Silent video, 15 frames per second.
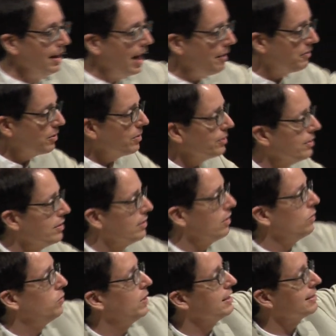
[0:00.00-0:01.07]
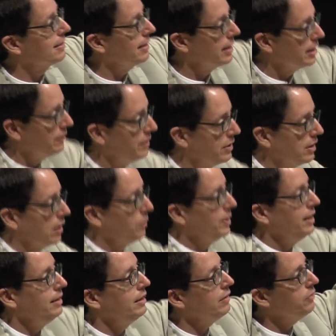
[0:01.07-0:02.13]
Of course, there's no one size fits all. We
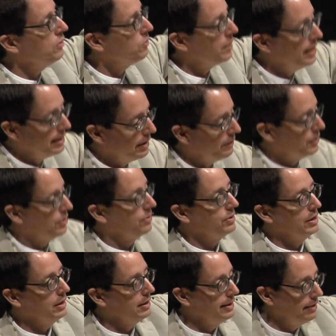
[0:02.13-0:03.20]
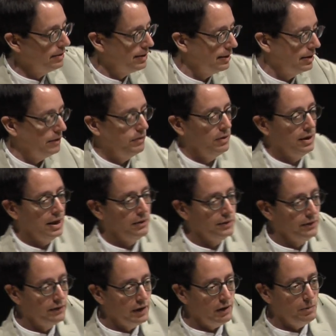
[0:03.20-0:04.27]
need different ways of choosing leaders at different
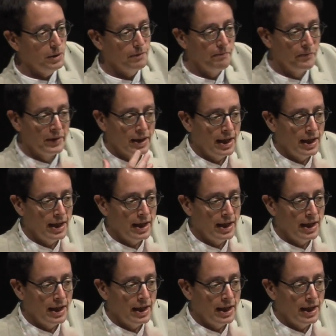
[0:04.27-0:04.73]
levels of government.